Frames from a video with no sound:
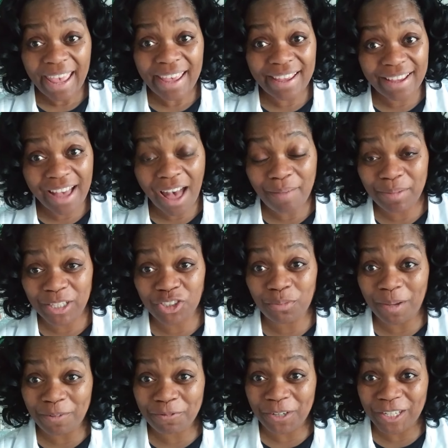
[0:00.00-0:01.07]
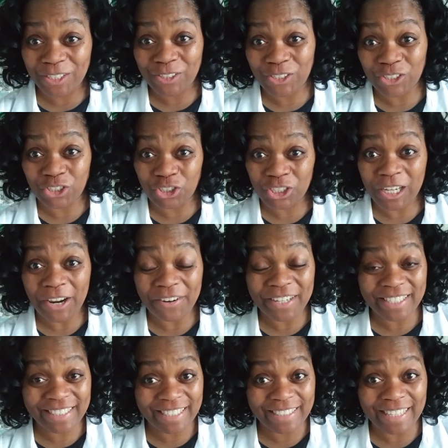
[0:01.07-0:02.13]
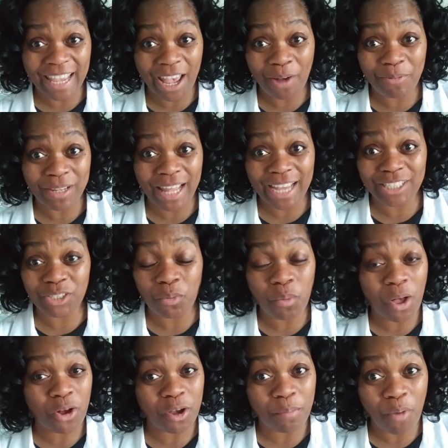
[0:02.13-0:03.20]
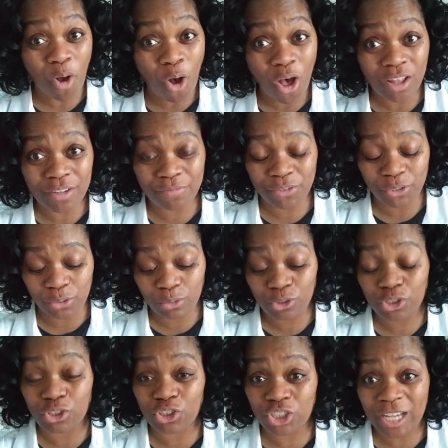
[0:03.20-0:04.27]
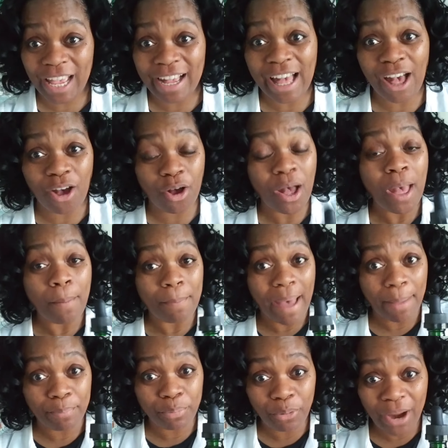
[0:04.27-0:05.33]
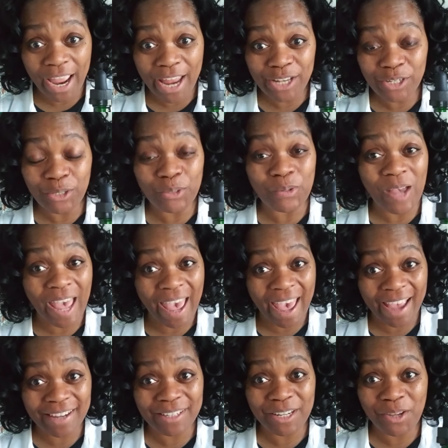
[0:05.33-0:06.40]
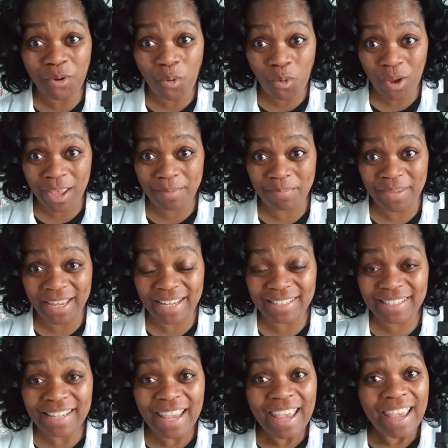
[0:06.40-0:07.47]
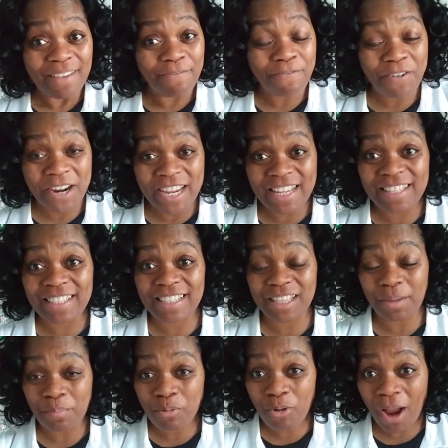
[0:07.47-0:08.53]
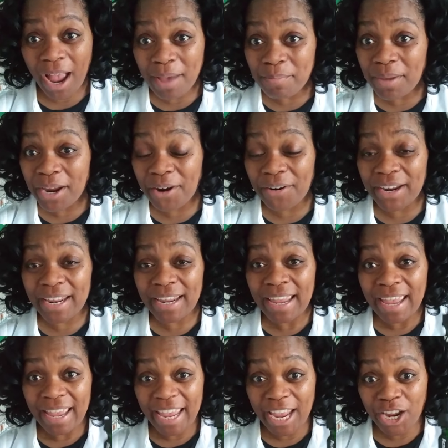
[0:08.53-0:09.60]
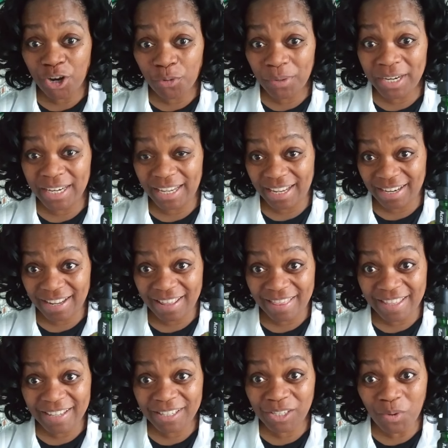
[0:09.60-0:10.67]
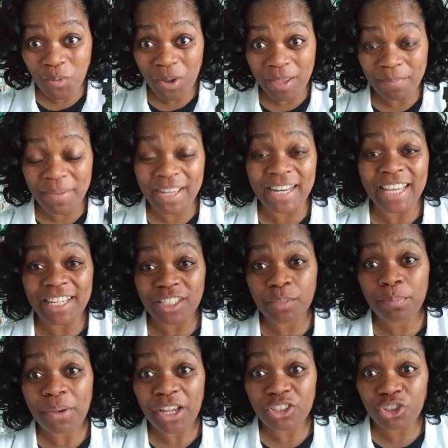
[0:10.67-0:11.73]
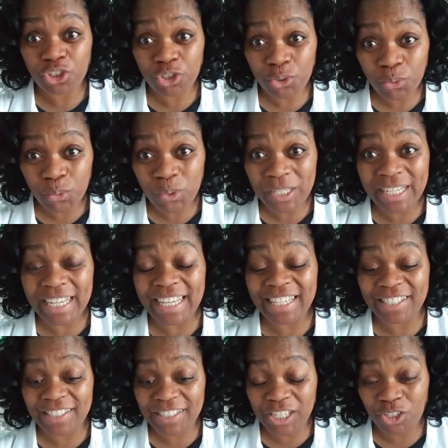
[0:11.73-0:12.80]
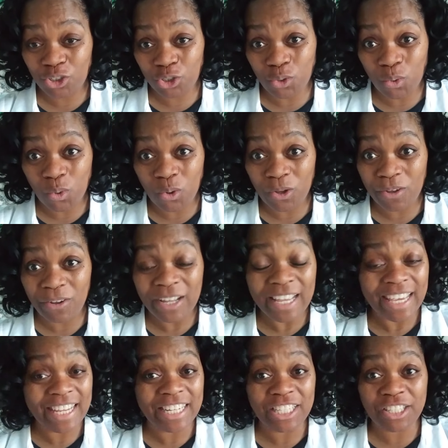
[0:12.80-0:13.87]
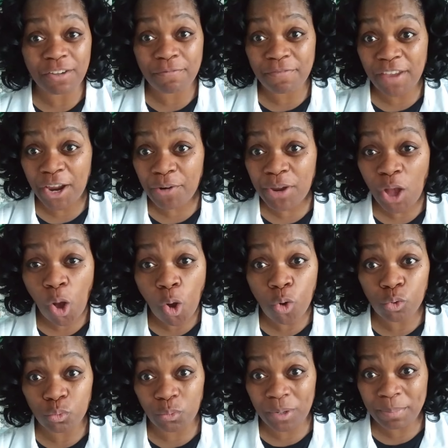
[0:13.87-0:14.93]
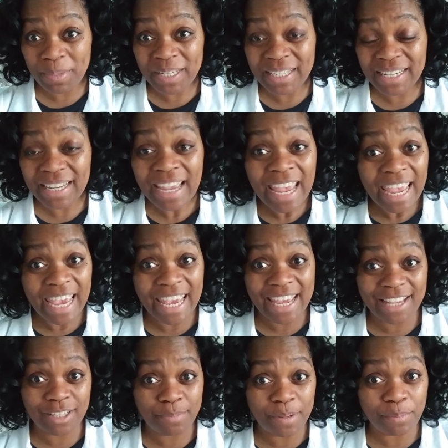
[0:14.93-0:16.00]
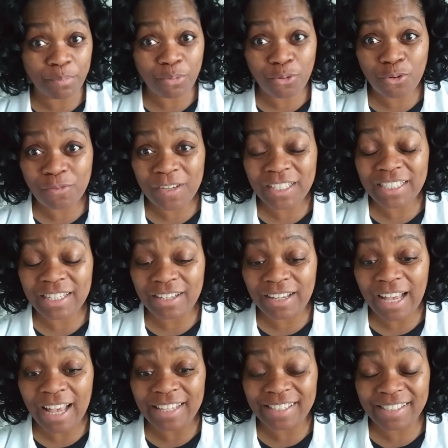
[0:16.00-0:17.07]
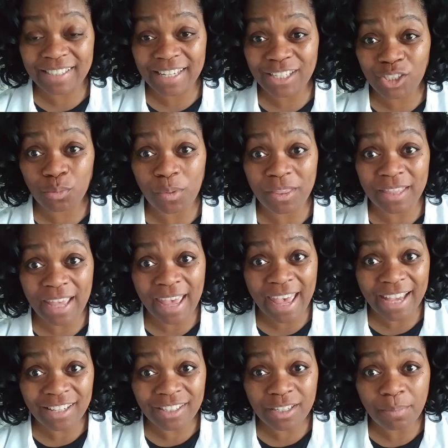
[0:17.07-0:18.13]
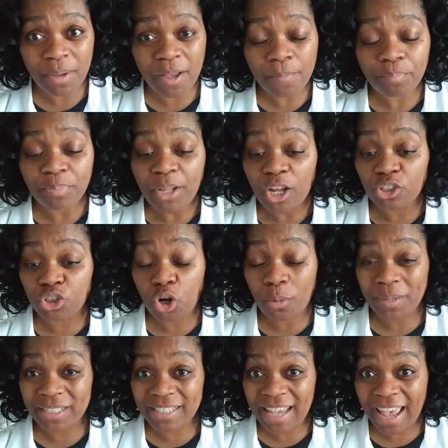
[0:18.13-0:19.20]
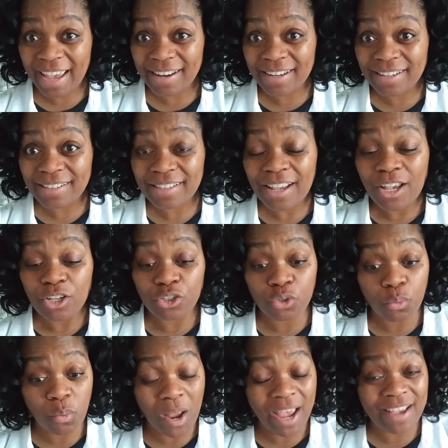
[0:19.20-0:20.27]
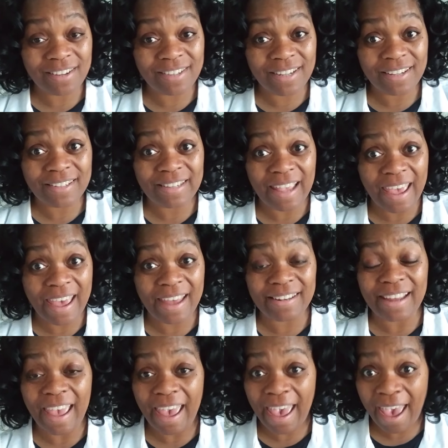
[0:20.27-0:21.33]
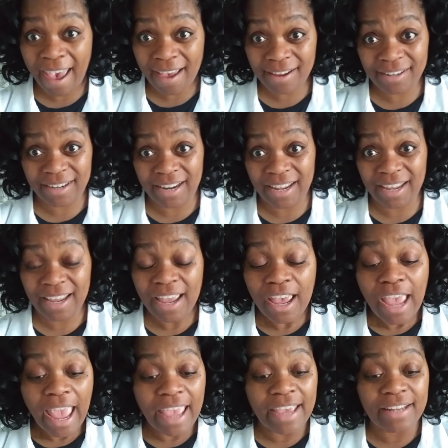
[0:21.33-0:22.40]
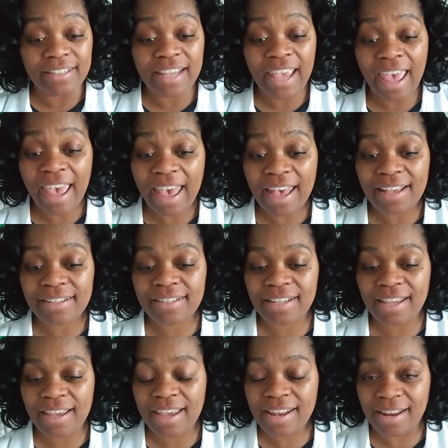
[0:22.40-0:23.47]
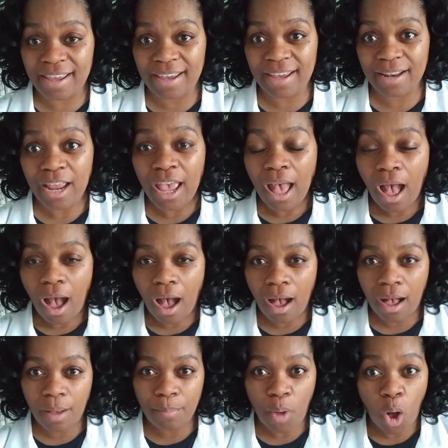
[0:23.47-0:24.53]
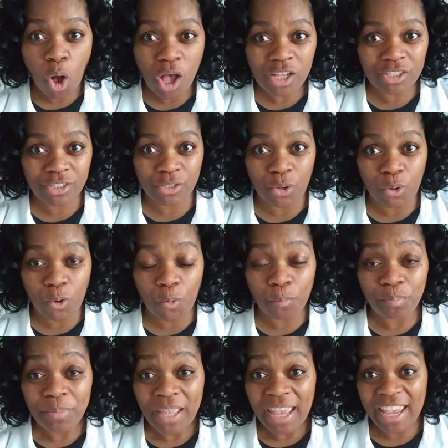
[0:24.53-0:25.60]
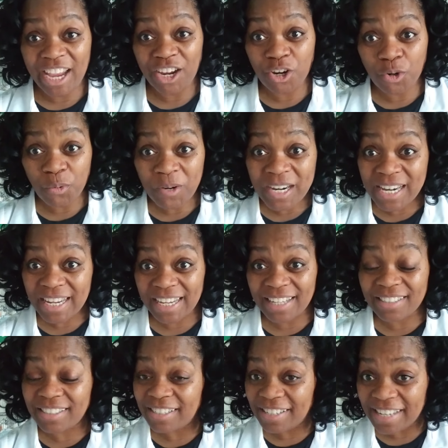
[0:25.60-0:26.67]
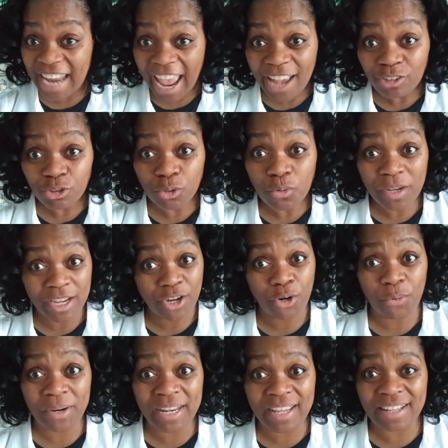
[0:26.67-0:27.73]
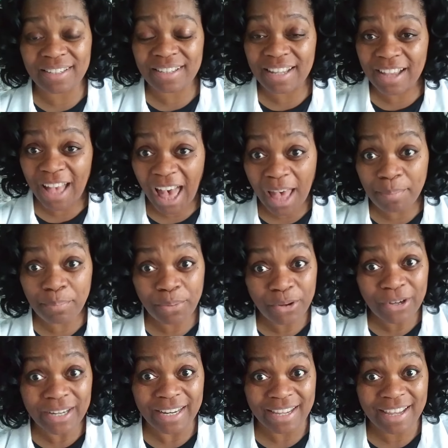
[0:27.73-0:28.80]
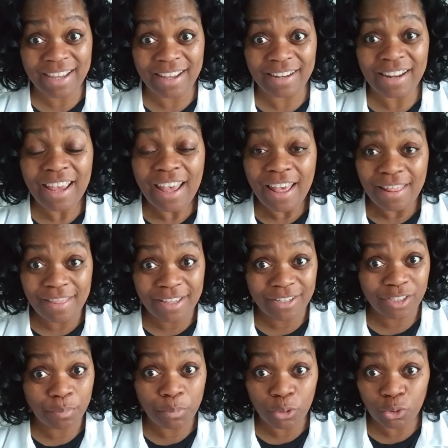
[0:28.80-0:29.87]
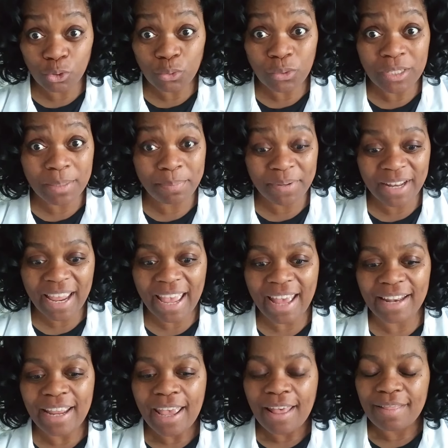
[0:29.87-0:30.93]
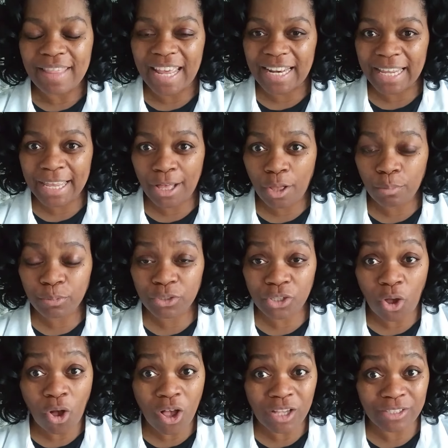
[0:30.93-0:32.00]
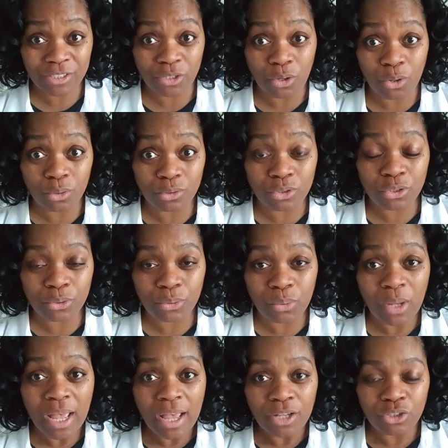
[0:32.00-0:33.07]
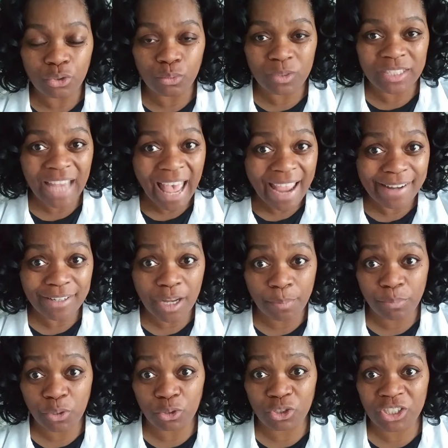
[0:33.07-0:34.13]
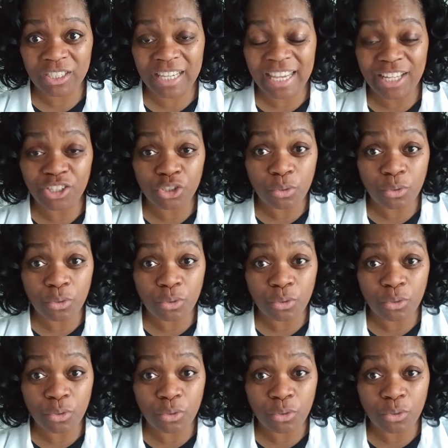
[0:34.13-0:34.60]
Hey, God bless you, my friend and sister Sharon. And today I would like to welcome all of you to check out my brand new acne ointment. Friends, the primary ingredient in this ointment is patchouli essential oil. It is a very old remedy. It has been proven to assist with eczema, dermatitis, psoriasis, and acne. It has in it um, also ingredients, natural ingredients that God put in this patchouli plant that helps also to, to tighten up your skin.